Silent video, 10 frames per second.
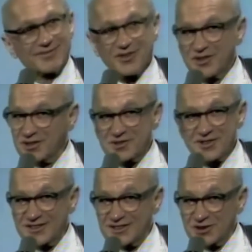Those
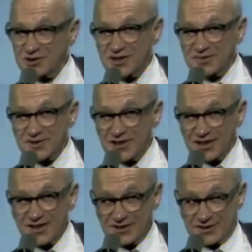are two different
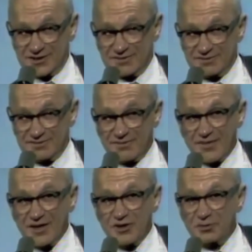things.
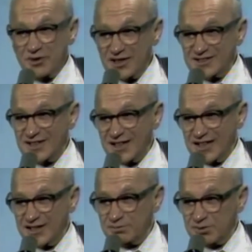The reason
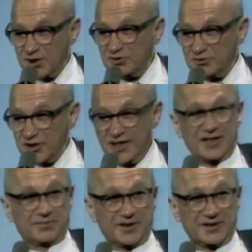I am pro-free
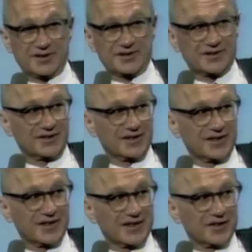enterprise,
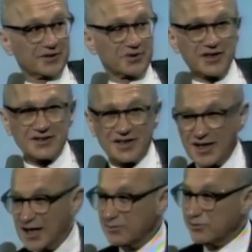the reason
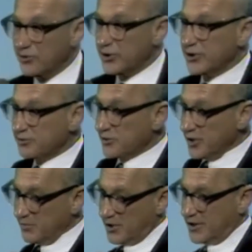I am for a free
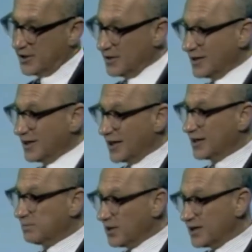market on a
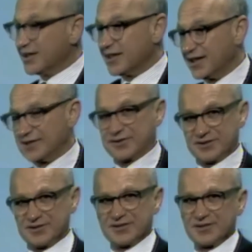political level,
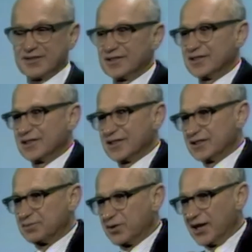
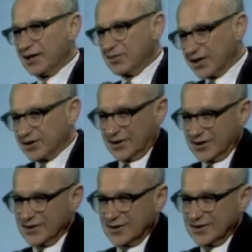is
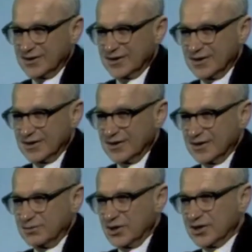primarily
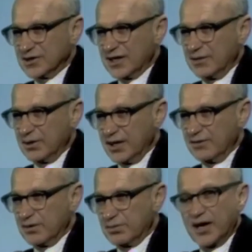because I
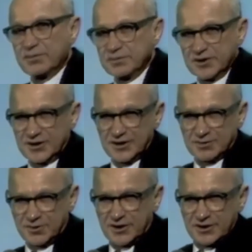believe the problem in this
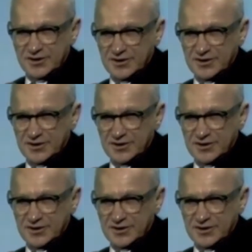world